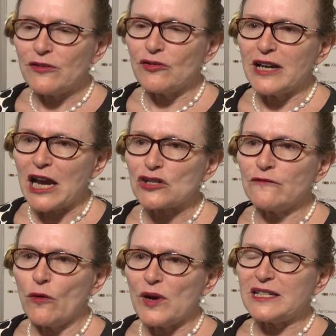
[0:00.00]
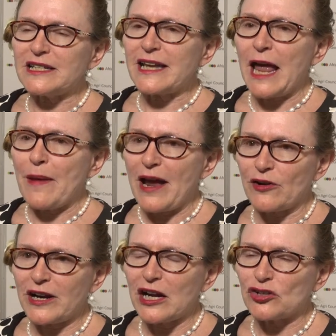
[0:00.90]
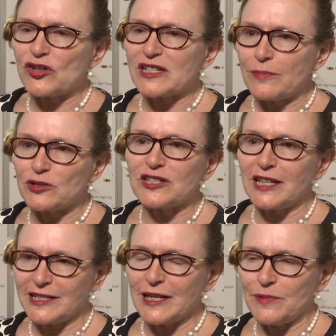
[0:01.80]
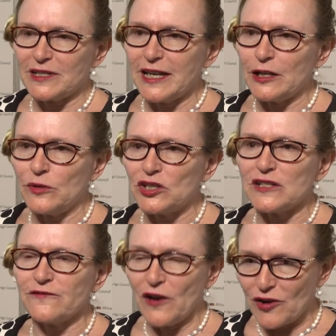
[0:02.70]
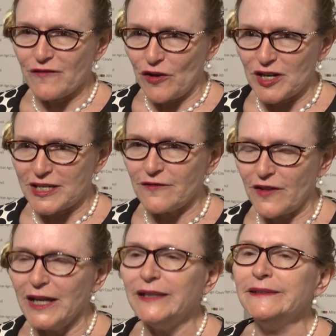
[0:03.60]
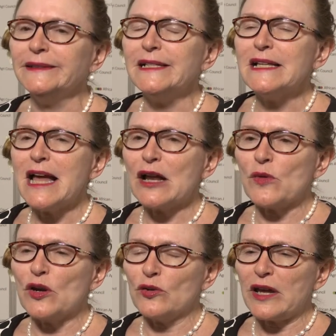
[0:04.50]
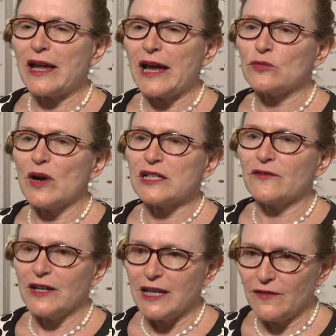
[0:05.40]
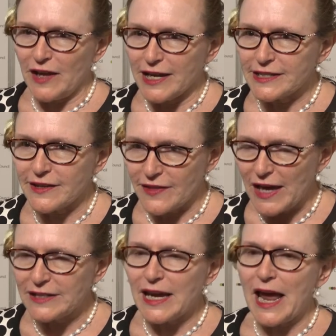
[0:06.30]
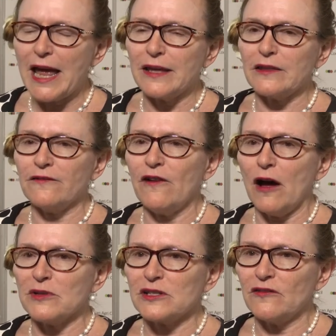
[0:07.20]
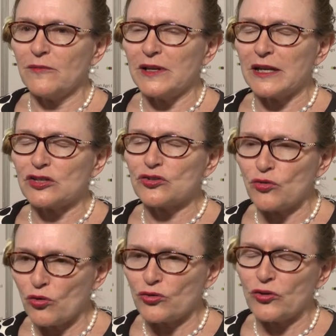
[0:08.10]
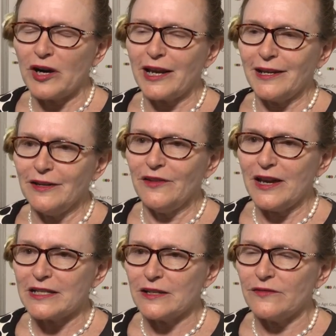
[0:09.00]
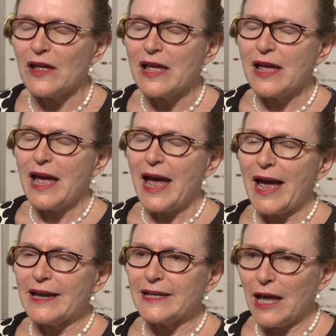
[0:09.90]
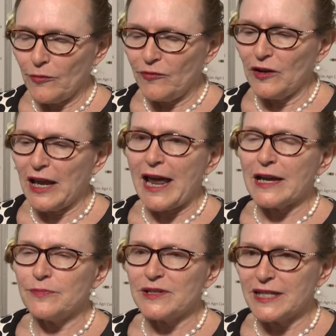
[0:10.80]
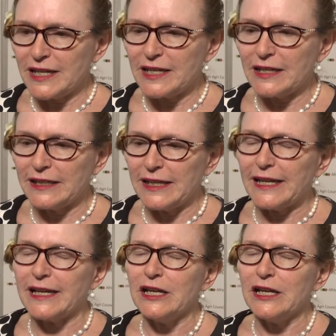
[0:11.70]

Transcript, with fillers: the reduction for Western Cape agriculture is up to 60%, which is very, very severe, and we're looking at ways of alleviating that, and the farmers have been extraordinarily innovative and helpful, and particularly